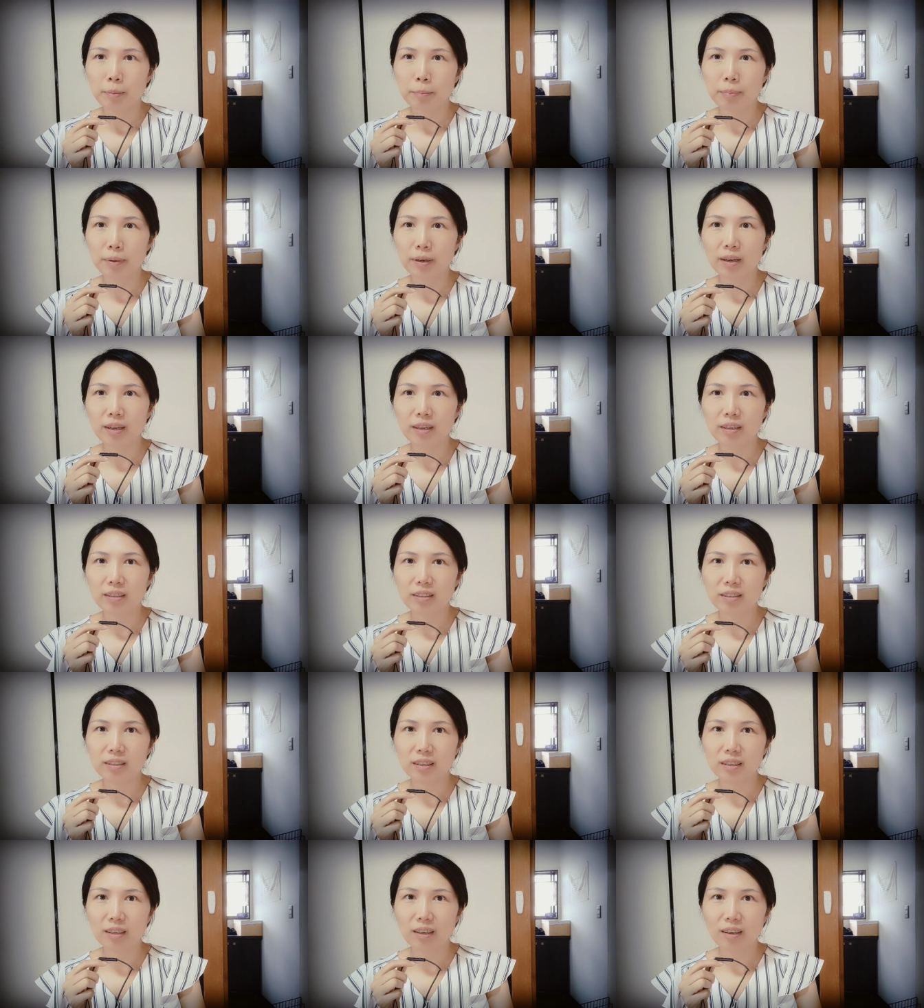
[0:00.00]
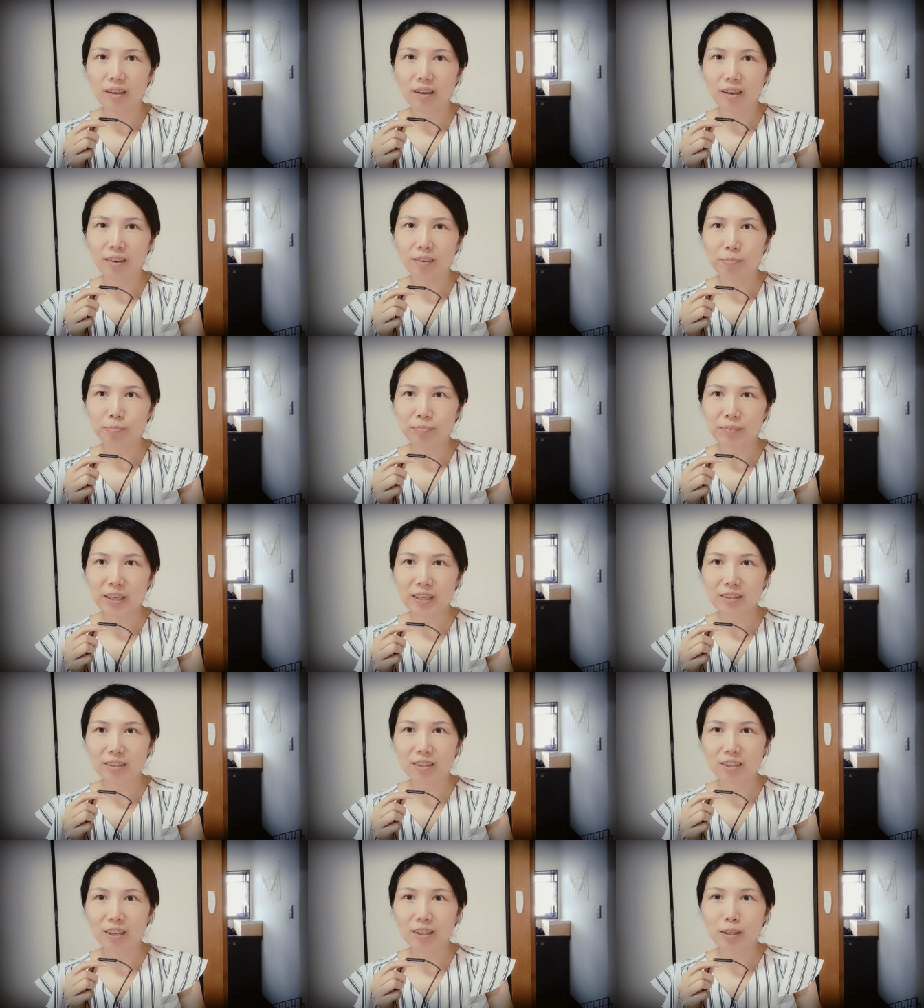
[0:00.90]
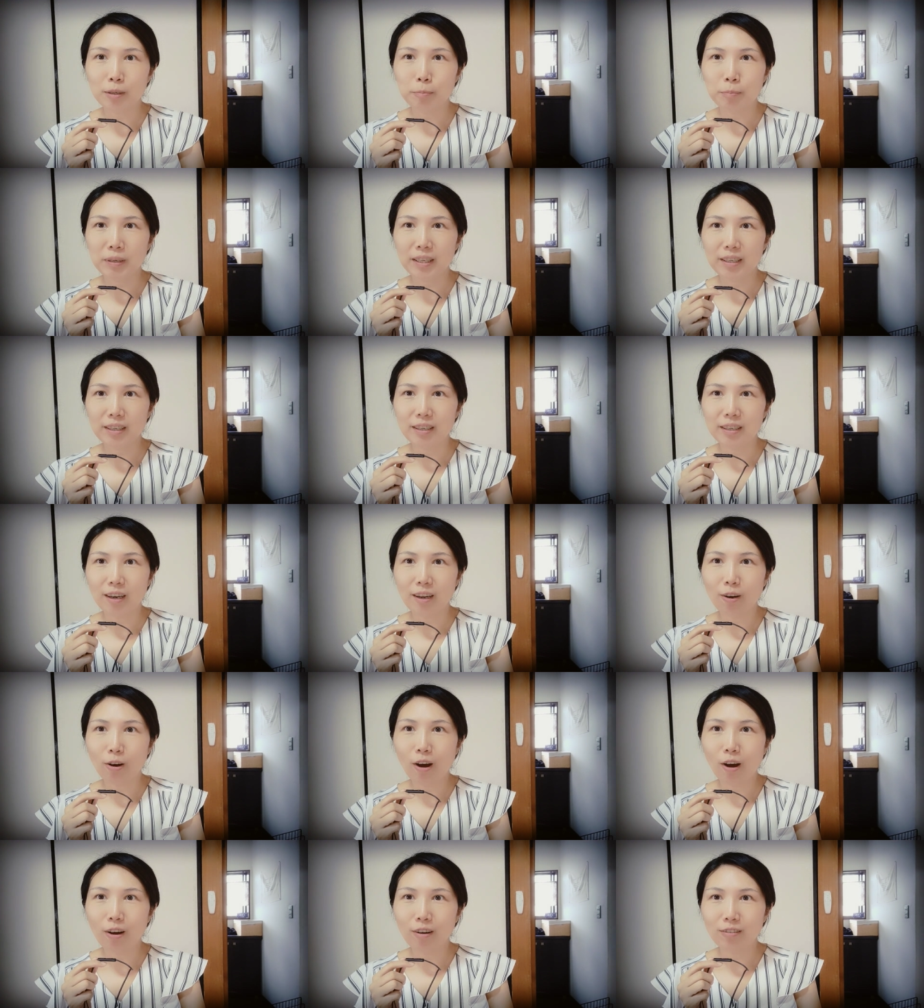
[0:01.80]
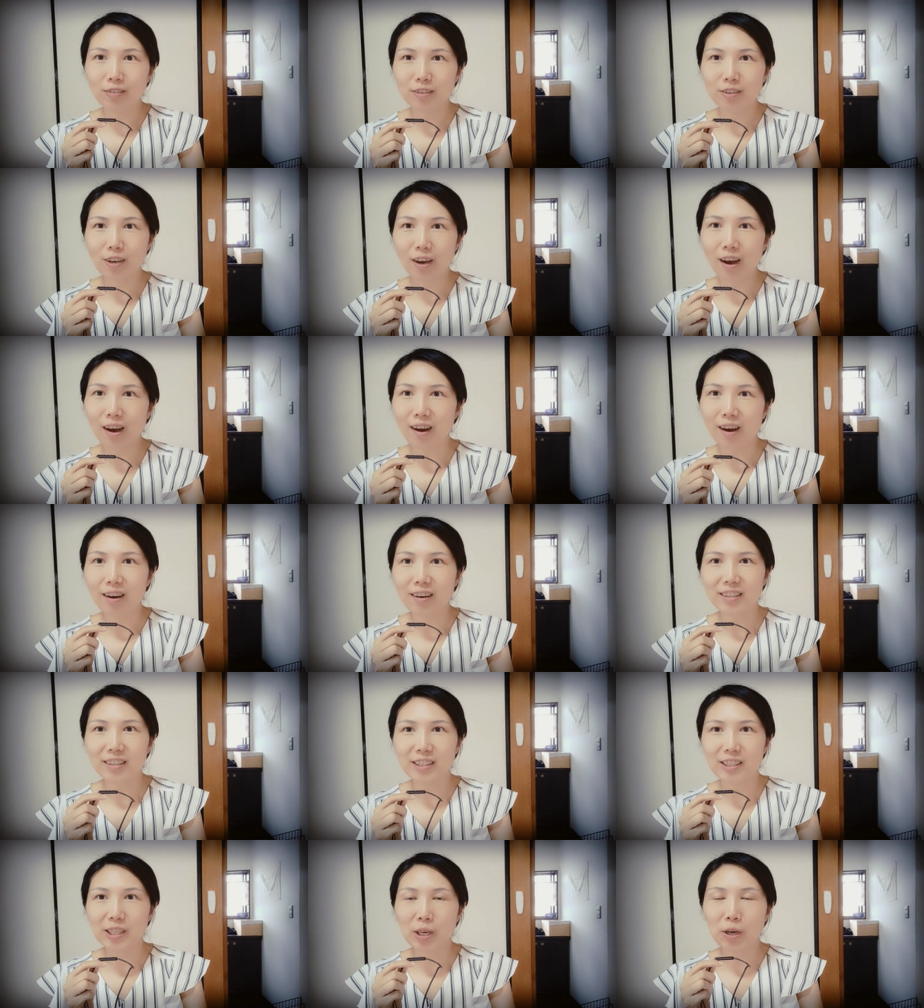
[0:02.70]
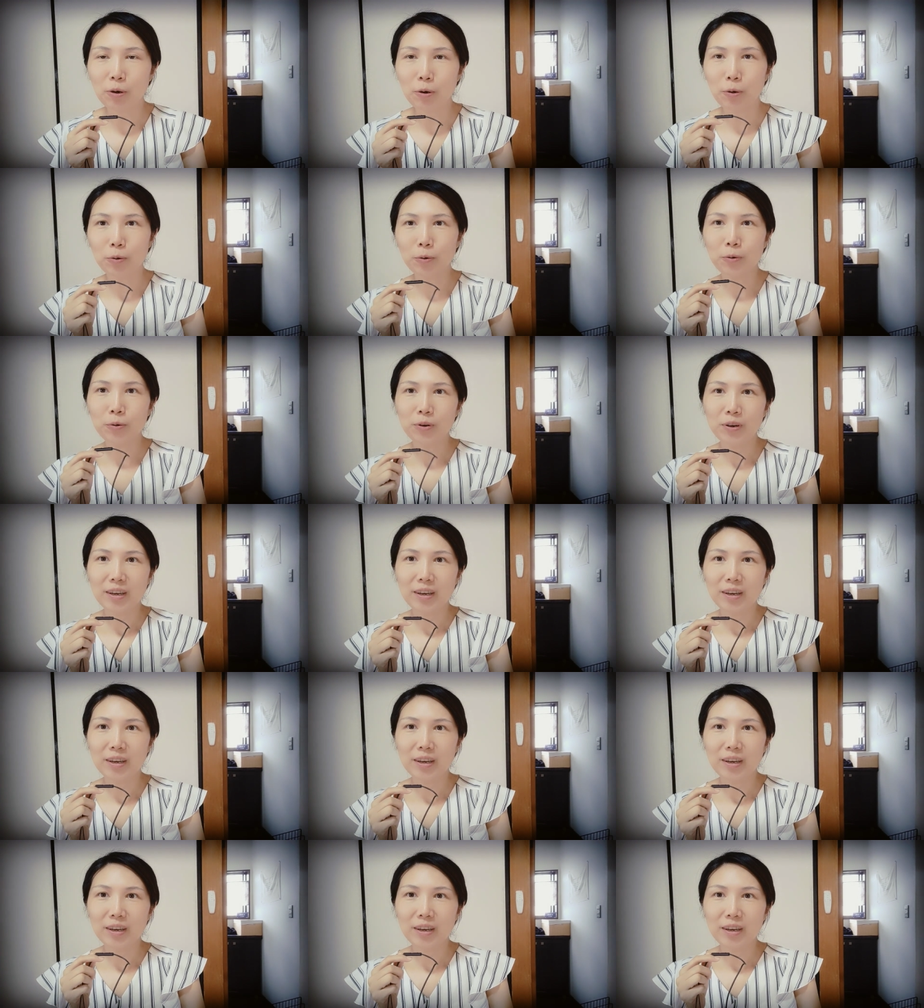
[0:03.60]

but uh, it's gonna be a long talk, so